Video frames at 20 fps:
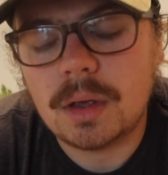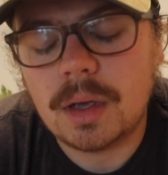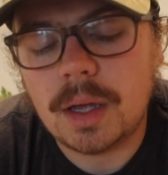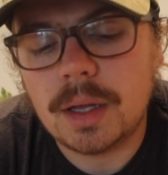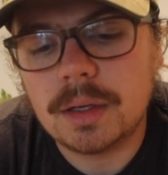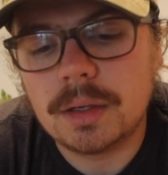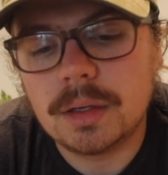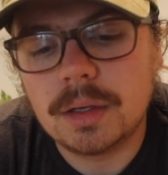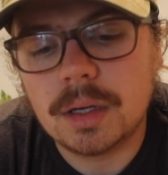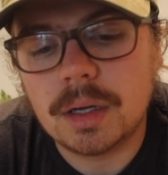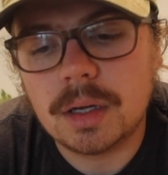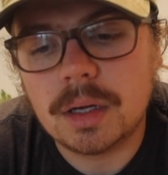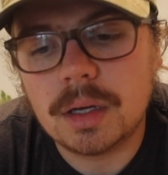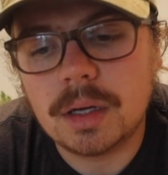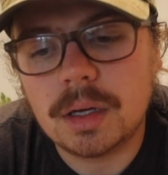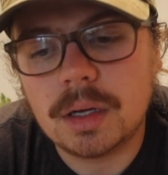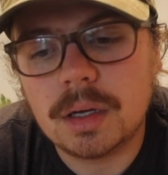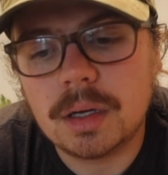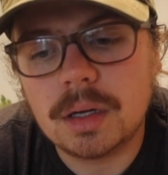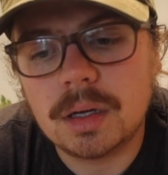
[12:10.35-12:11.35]
And
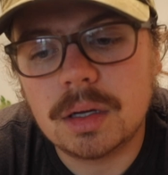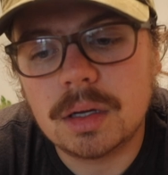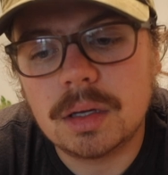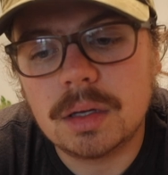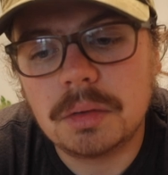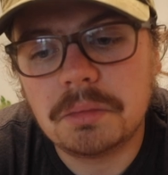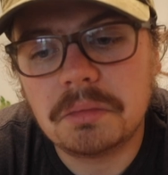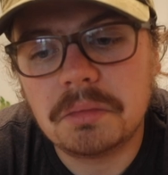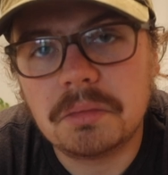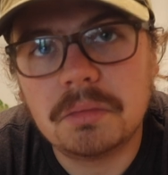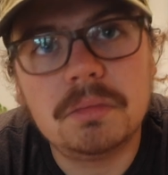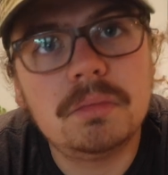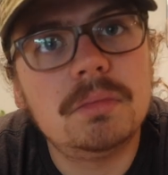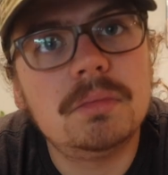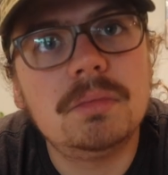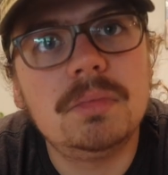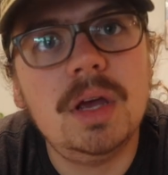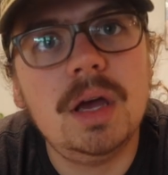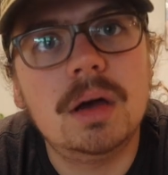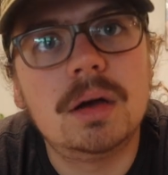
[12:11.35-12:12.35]

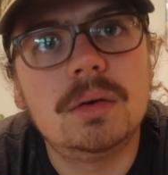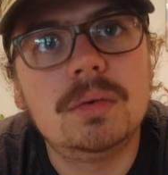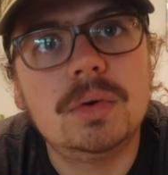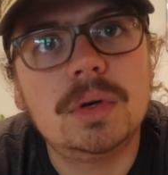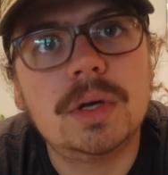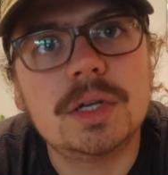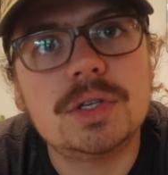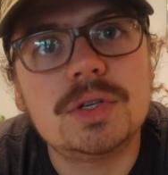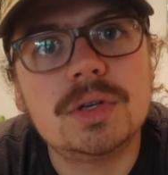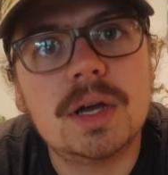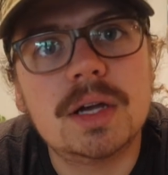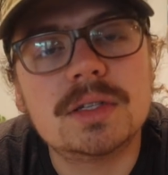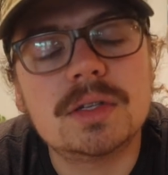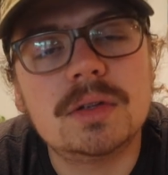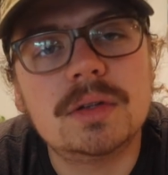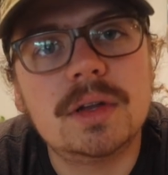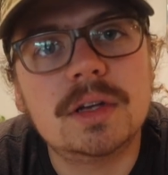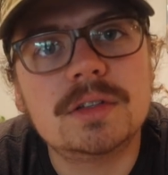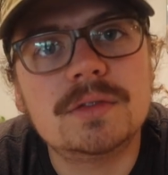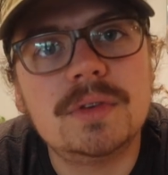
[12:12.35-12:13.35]
yeah, we'll catch you guys on
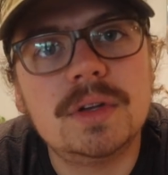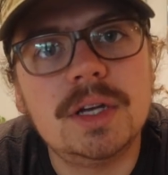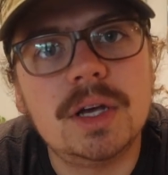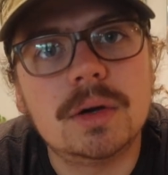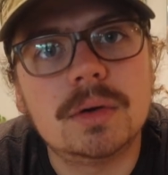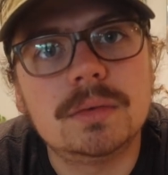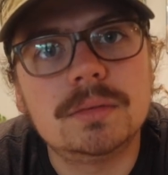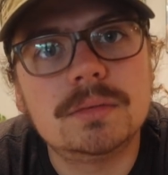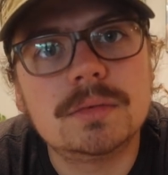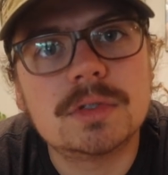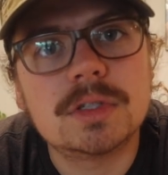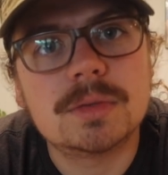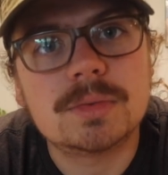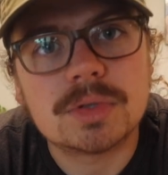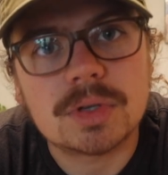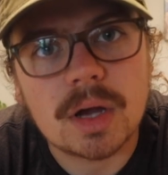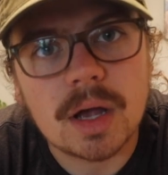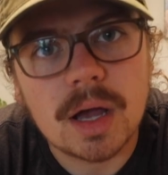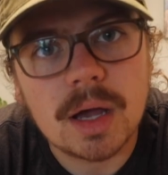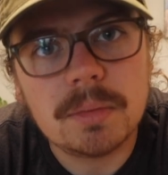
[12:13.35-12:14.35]
the next video.
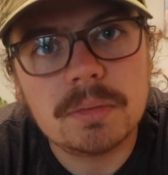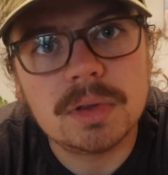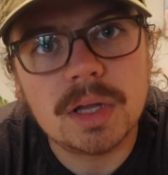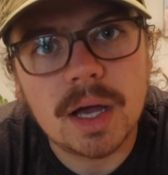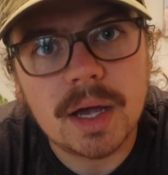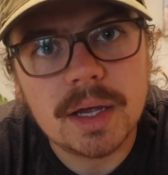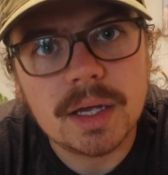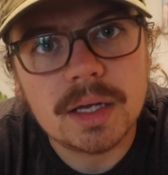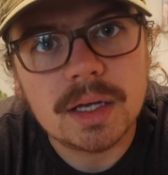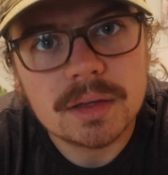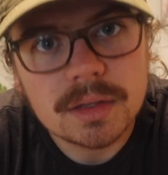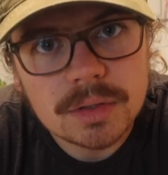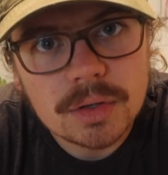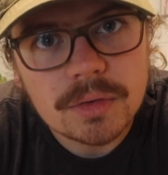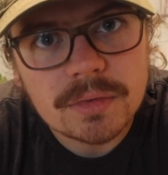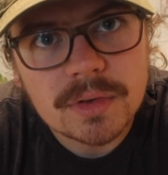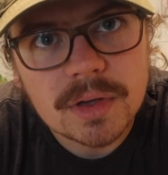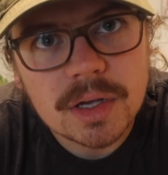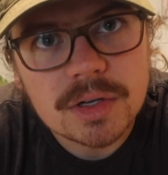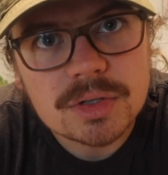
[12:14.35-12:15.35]
Subscribe, like, hit the
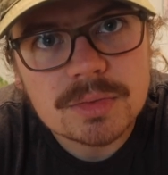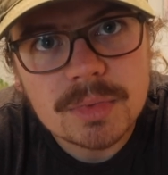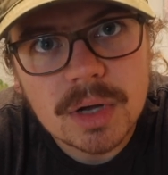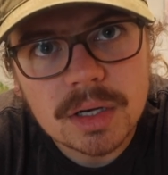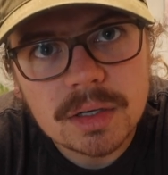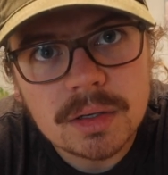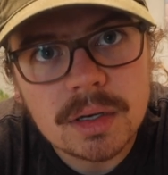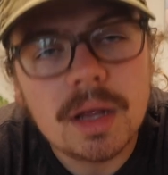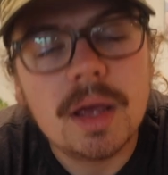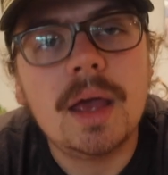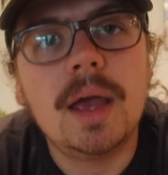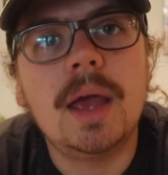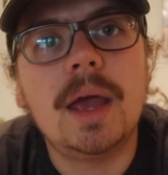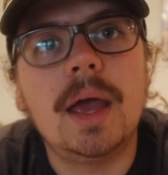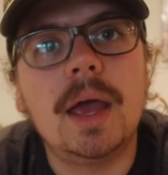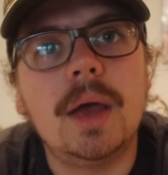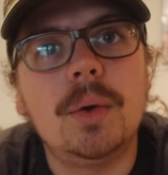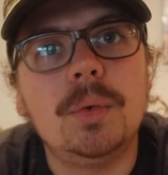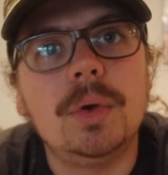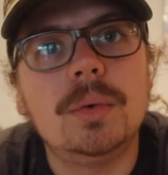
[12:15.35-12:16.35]
notification button,
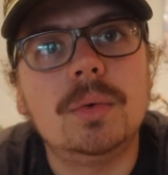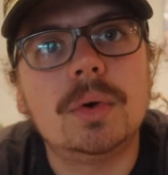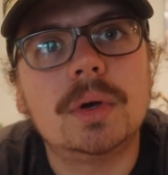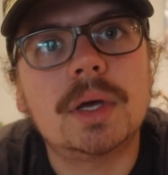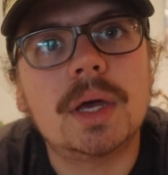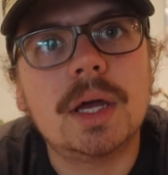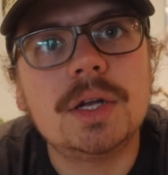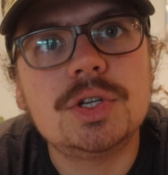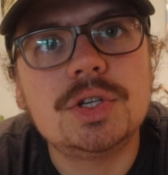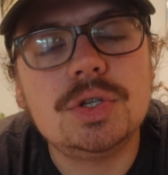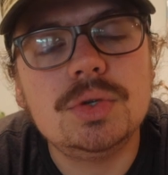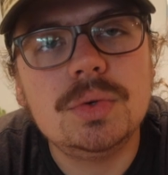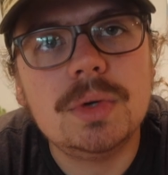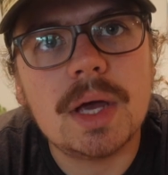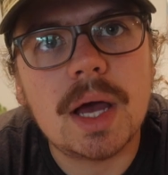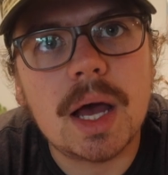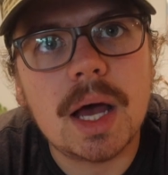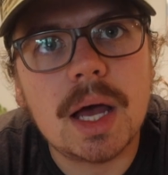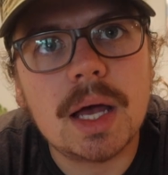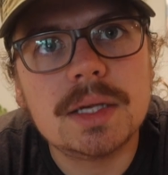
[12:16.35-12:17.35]
and we will catch you
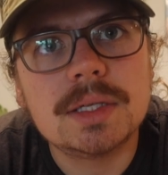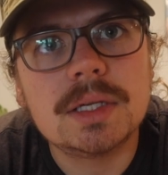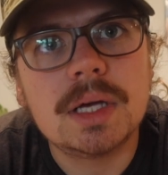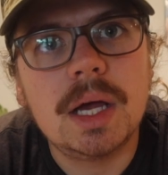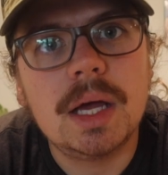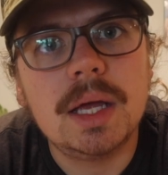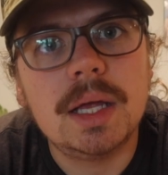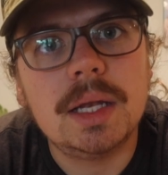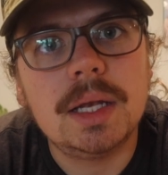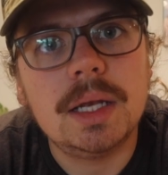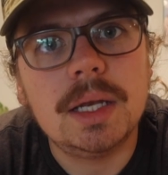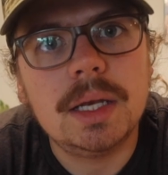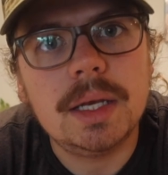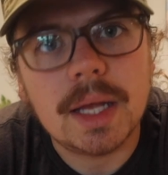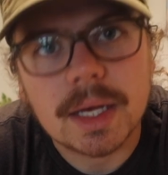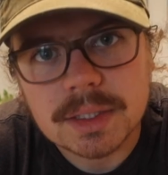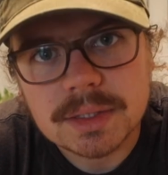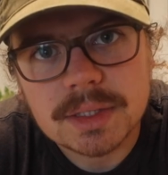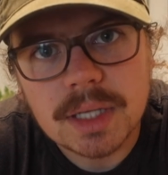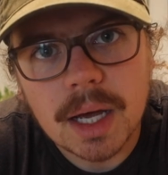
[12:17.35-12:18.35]
guys
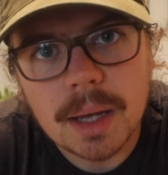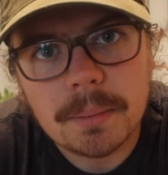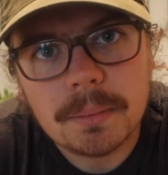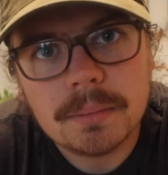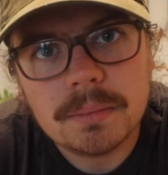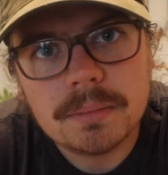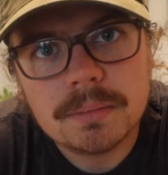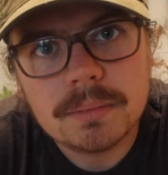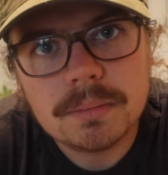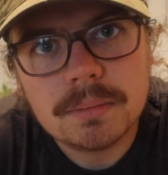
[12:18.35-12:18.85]
next time.